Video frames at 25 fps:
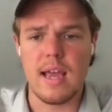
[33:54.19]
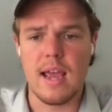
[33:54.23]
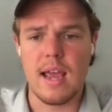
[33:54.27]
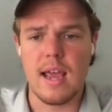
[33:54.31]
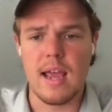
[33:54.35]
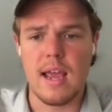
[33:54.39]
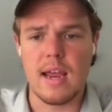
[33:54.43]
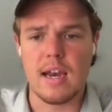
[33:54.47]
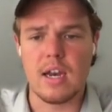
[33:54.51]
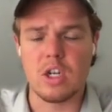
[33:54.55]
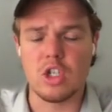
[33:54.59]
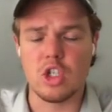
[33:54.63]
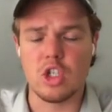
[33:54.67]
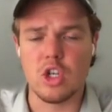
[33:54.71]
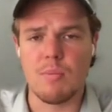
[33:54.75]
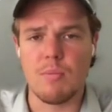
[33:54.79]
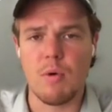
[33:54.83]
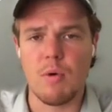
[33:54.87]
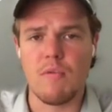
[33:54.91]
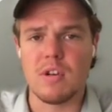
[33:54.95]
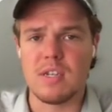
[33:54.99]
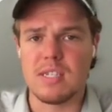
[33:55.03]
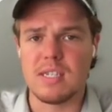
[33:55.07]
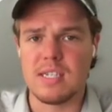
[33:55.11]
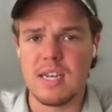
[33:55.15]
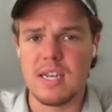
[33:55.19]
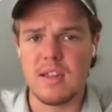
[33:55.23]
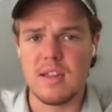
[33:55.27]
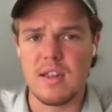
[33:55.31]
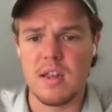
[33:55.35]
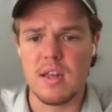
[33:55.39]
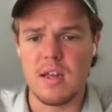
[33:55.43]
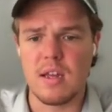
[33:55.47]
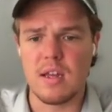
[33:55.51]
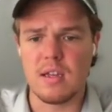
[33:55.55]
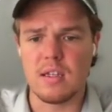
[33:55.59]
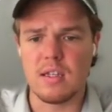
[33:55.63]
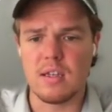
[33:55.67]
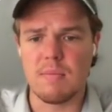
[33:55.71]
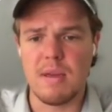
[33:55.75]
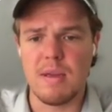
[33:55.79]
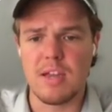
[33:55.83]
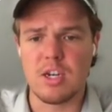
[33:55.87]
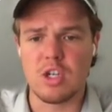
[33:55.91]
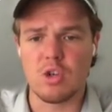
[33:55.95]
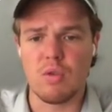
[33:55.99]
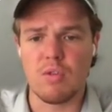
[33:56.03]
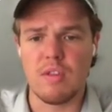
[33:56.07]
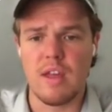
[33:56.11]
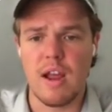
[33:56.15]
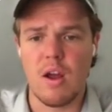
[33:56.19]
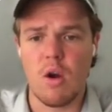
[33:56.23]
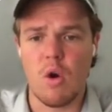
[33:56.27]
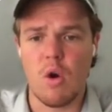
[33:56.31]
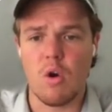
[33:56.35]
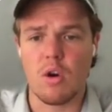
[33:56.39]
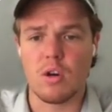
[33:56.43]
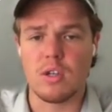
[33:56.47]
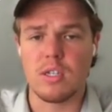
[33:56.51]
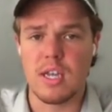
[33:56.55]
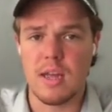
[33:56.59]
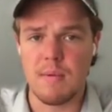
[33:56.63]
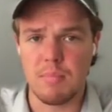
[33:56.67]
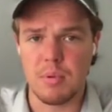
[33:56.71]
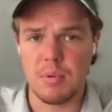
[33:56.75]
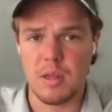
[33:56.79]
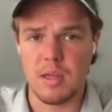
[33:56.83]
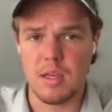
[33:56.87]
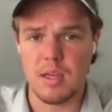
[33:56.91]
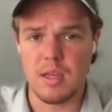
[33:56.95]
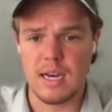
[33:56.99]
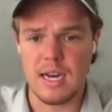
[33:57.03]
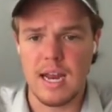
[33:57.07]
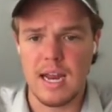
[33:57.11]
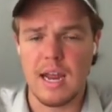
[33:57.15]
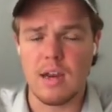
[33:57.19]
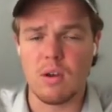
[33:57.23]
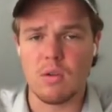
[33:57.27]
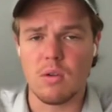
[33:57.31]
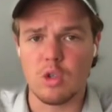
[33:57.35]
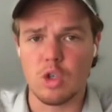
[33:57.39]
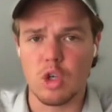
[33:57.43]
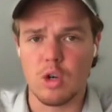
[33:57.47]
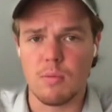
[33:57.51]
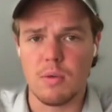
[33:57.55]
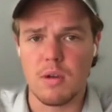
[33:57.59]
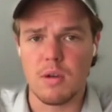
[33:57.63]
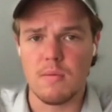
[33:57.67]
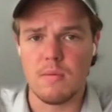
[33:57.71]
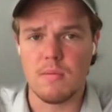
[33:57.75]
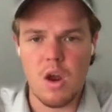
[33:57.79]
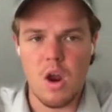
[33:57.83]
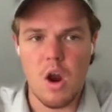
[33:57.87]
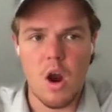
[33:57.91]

and jump over to Synthesia to make sure that our template can handle German.